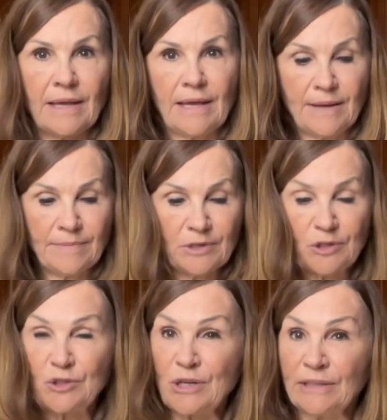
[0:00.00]
And I'm going
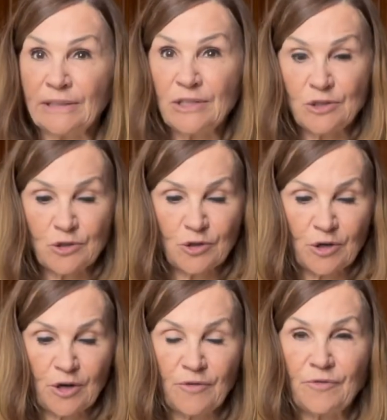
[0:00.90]
to gently
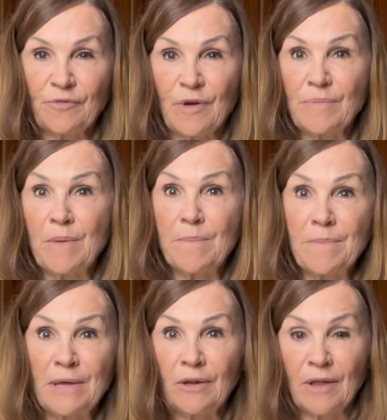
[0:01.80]
stir from the
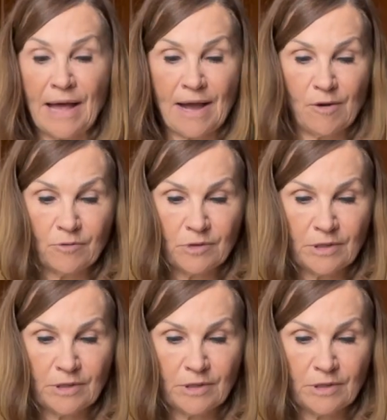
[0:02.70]
middle out.